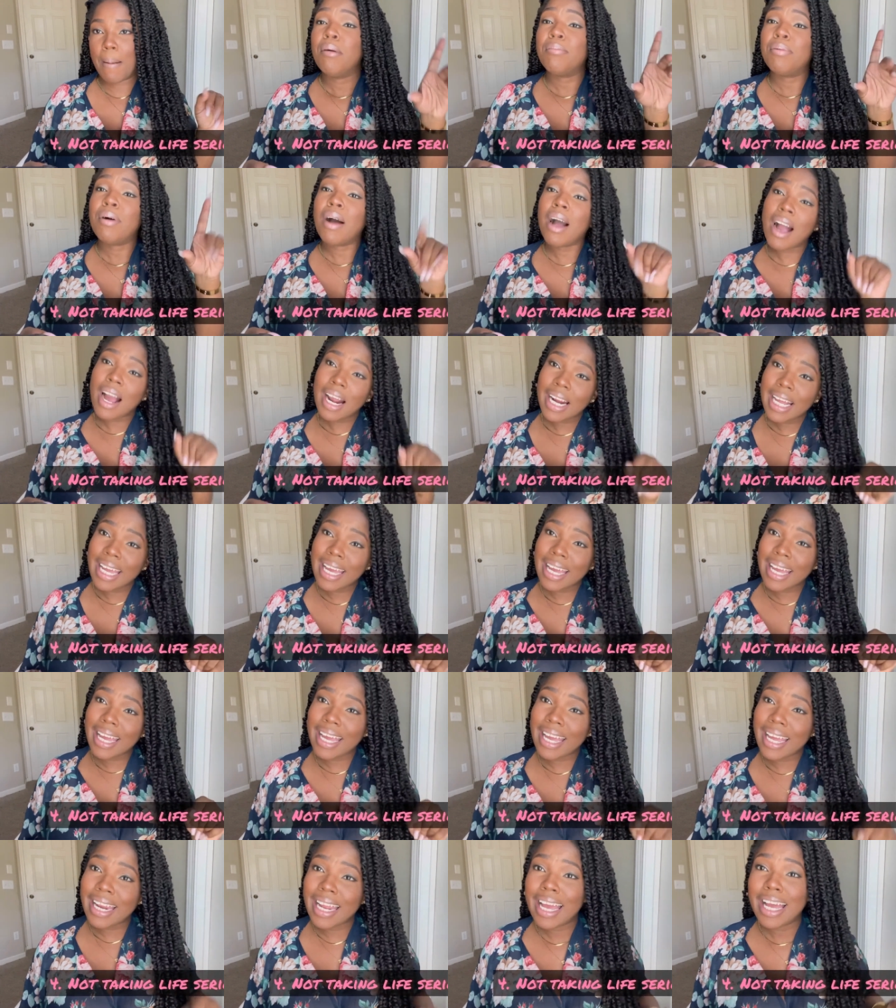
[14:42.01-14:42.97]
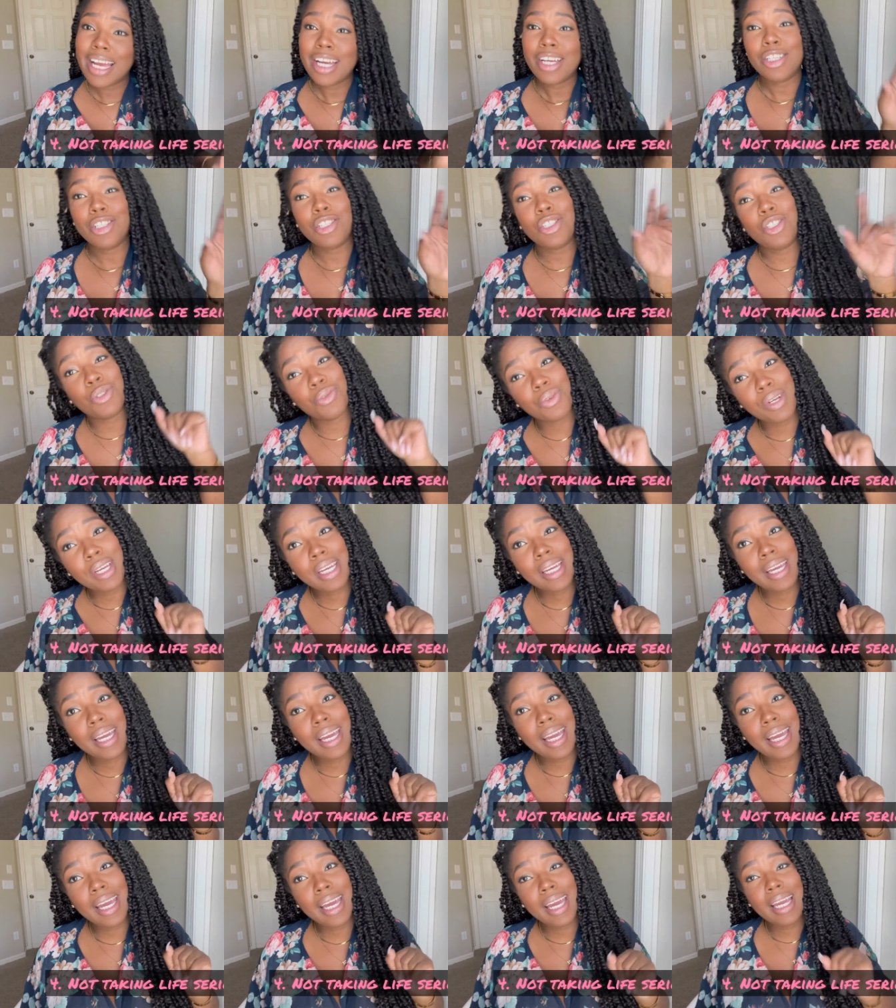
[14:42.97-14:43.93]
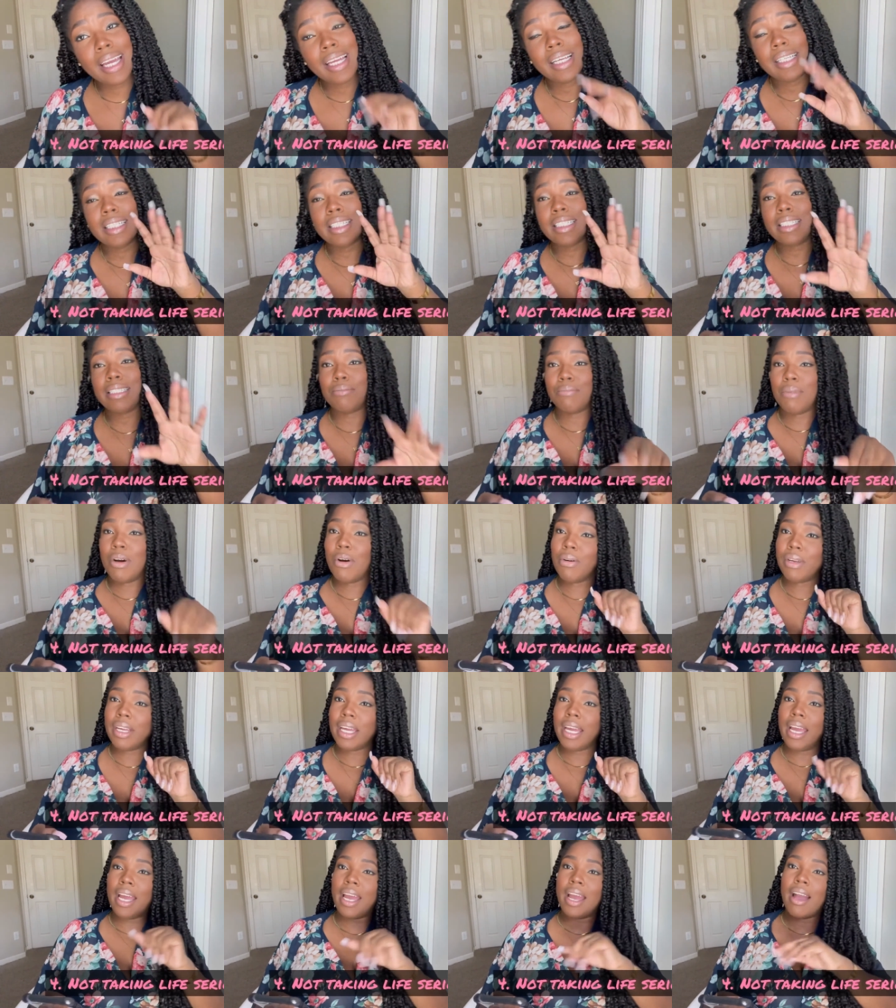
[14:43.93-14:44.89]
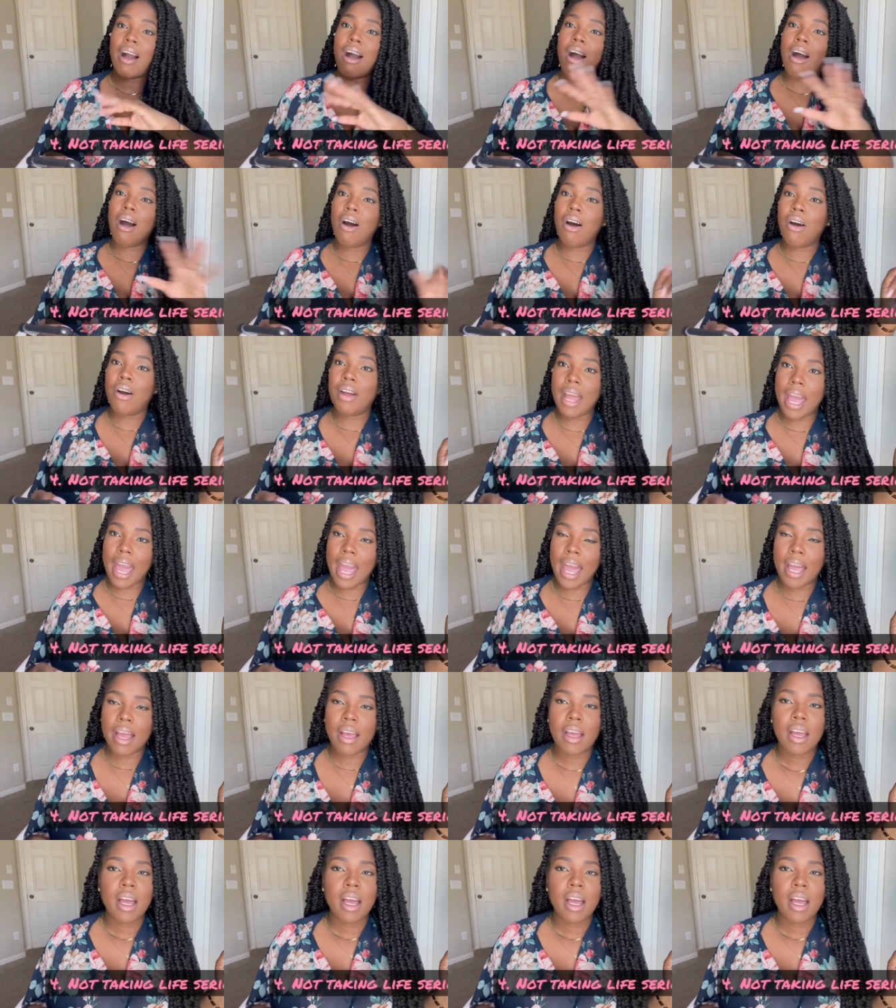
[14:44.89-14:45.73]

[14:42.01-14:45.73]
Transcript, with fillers: Partying, drinking, smoking, all that.